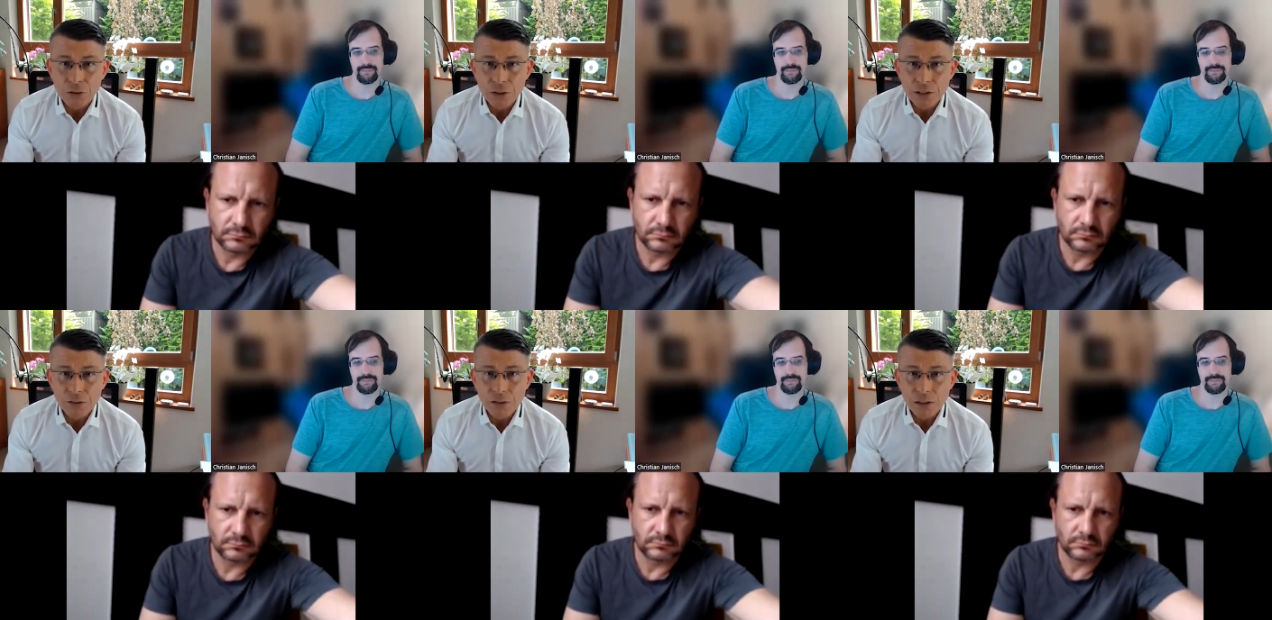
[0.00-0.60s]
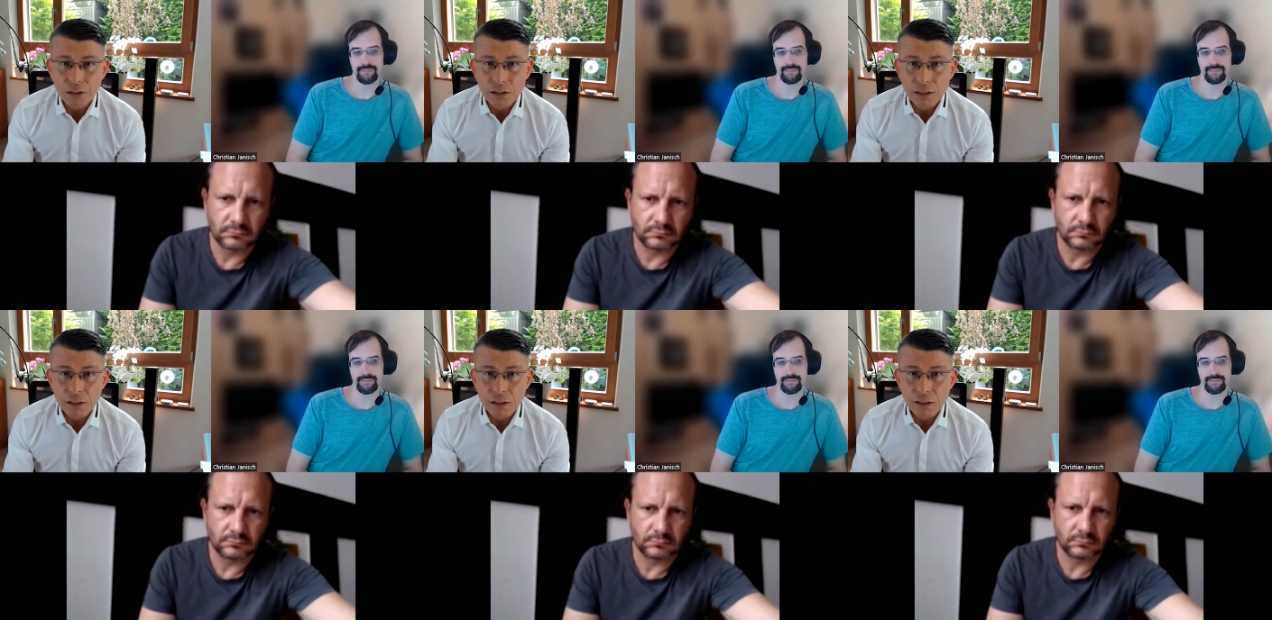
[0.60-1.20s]
Speaker 1: or this uh,
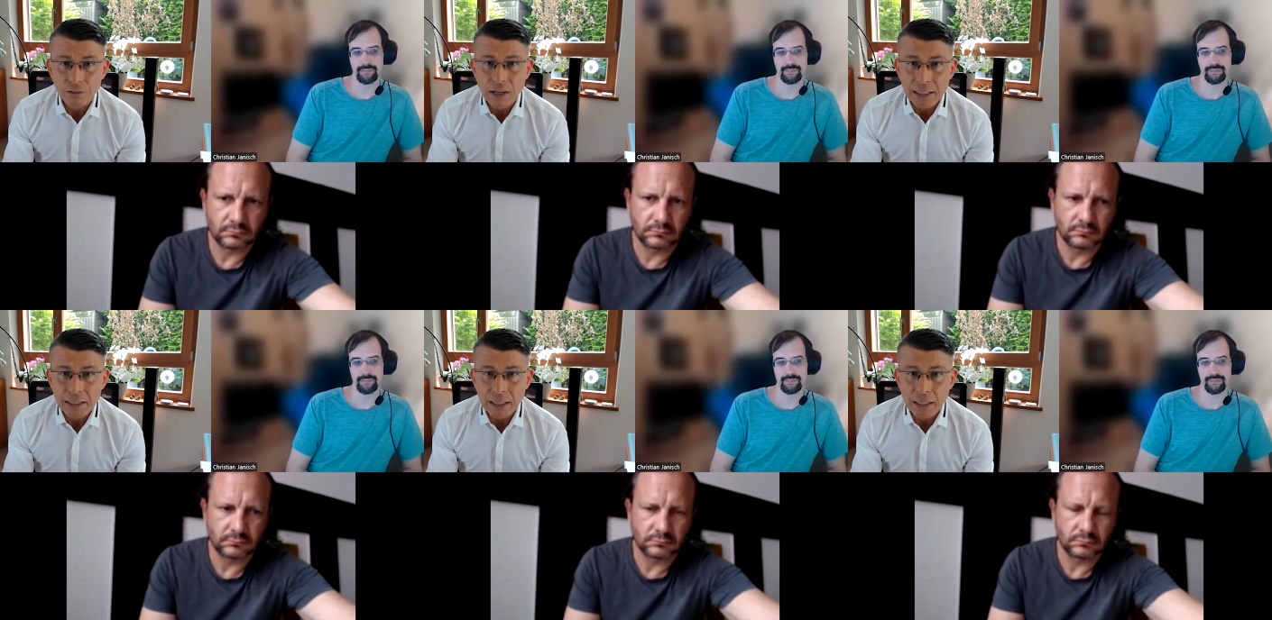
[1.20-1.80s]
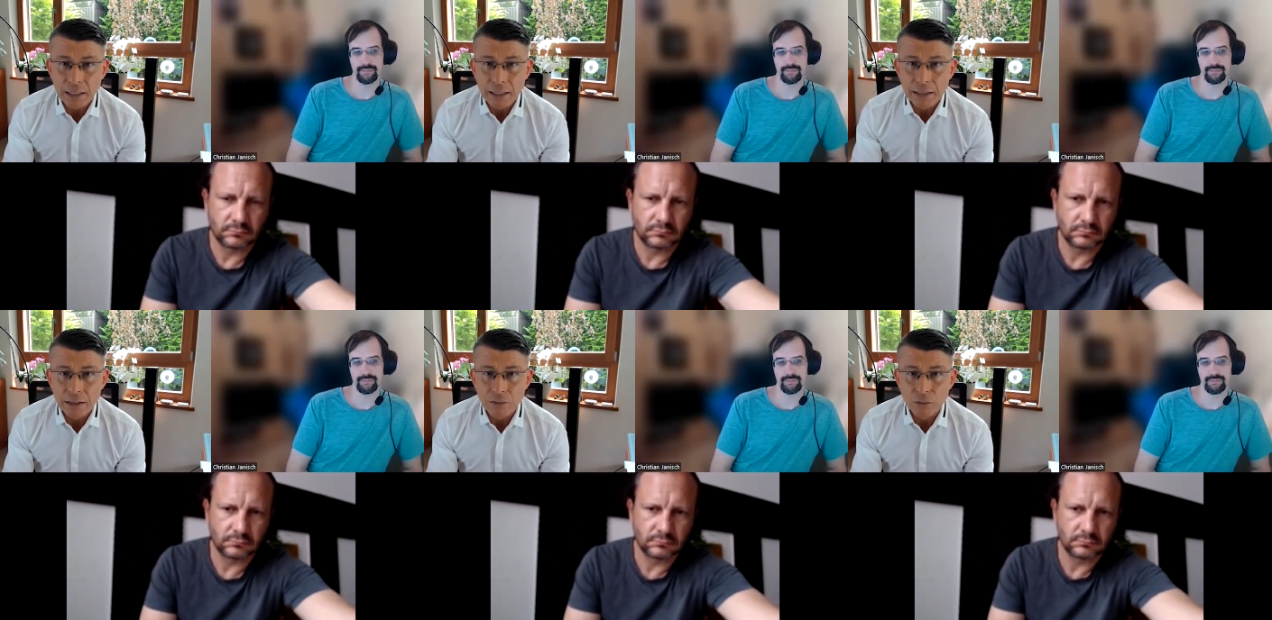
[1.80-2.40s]
this dividing
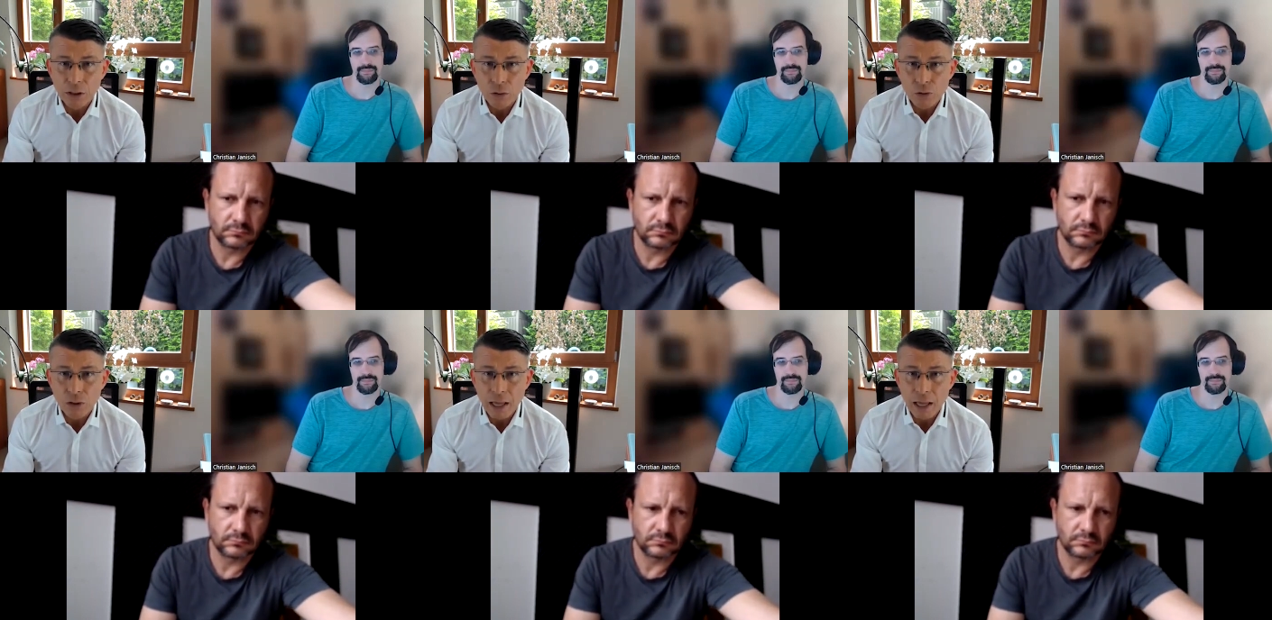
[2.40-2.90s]
line we also